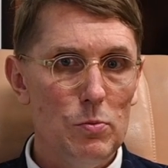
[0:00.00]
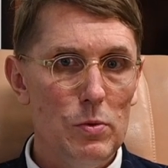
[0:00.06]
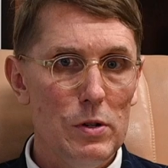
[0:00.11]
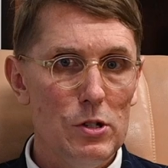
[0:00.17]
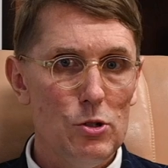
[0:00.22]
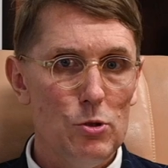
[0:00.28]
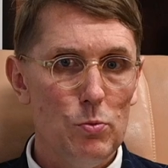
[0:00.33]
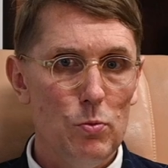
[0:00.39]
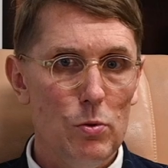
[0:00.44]

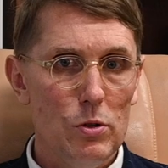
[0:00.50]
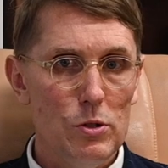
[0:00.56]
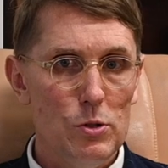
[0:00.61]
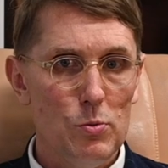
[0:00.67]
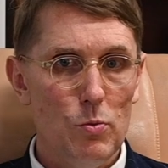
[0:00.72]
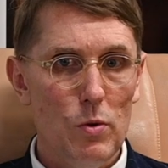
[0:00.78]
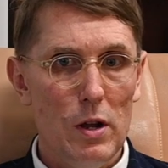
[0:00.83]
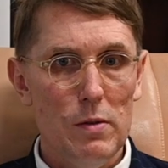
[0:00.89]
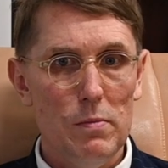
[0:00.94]
which was
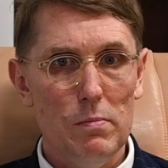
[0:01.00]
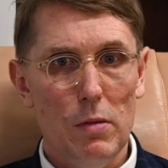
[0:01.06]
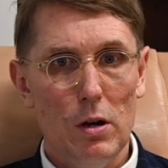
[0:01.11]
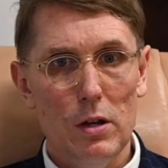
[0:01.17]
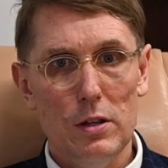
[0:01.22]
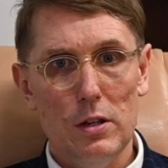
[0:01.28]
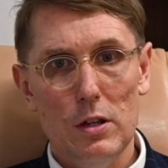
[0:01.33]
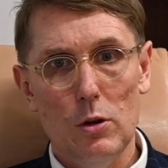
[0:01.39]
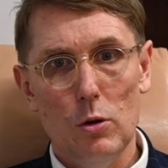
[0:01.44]
run
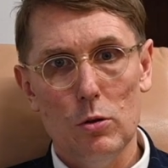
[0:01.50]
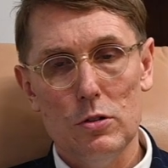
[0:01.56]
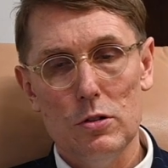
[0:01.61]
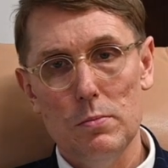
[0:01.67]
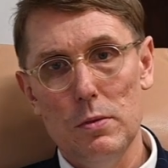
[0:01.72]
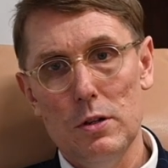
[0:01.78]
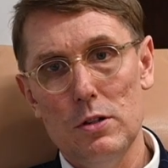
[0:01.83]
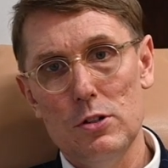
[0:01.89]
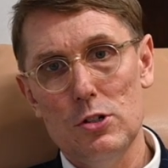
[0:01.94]
by the
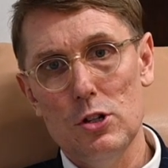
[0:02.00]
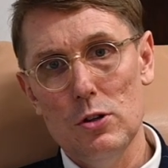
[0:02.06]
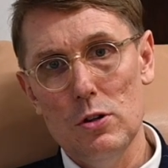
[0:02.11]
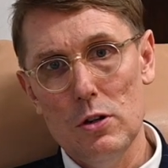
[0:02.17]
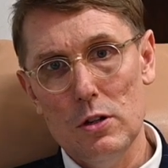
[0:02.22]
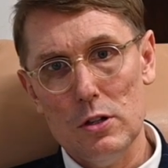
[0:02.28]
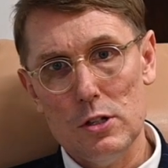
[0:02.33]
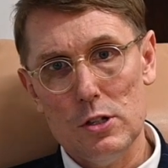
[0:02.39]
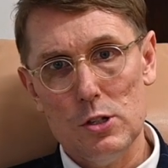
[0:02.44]
Ottoman
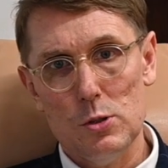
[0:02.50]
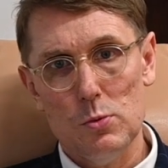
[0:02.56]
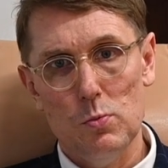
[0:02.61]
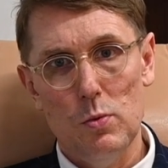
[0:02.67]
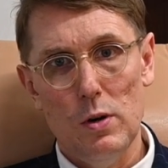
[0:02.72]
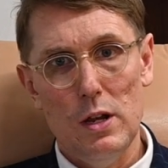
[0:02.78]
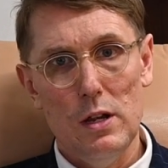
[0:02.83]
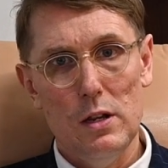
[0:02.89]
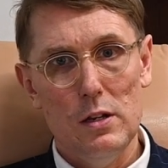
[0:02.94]
Turks
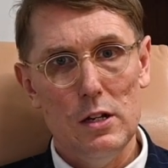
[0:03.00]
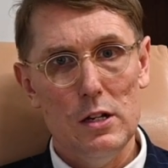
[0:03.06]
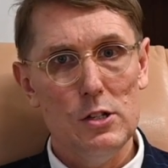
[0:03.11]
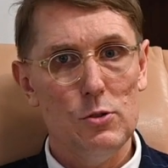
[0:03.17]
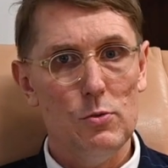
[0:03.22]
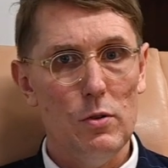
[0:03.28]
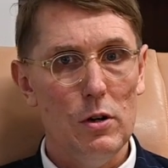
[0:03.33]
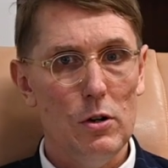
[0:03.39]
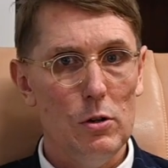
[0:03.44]
when
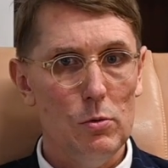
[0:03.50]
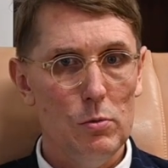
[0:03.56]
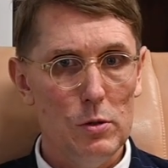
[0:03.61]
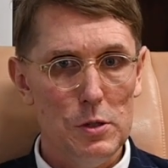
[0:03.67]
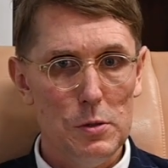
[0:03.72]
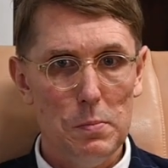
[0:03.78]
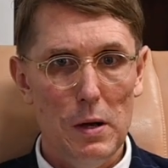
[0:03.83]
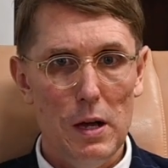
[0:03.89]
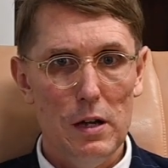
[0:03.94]
Israel
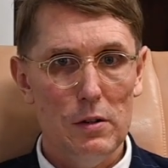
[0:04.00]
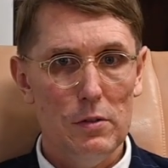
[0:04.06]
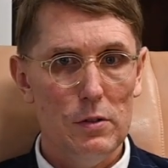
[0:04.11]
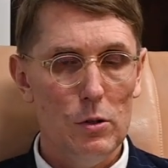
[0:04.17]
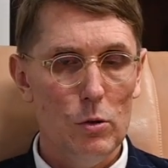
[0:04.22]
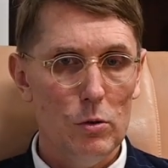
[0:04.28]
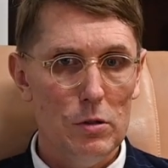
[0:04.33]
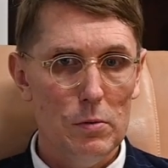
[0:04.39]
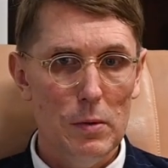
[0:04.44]
was part of the
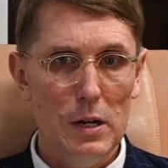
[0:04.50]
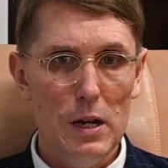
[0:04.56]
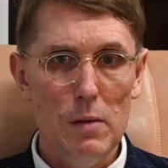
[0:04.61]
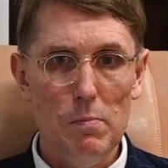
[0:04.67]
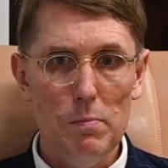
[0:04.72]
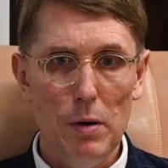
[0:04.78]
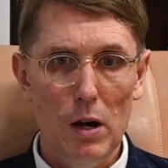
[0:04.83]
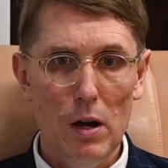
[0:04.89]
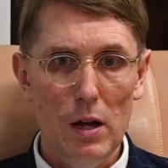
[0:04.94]
Ottoman
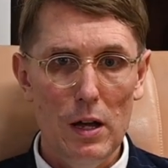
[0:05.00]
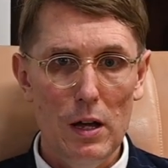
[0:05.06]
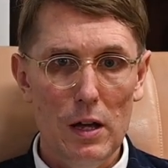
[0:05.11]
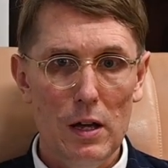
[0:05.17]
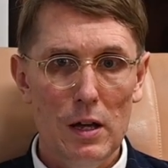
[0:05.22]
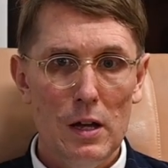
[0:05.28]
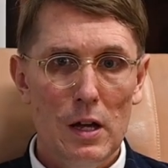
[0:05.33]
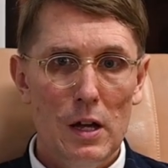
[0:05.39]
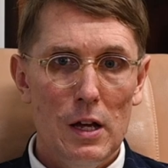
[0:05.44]
Empire,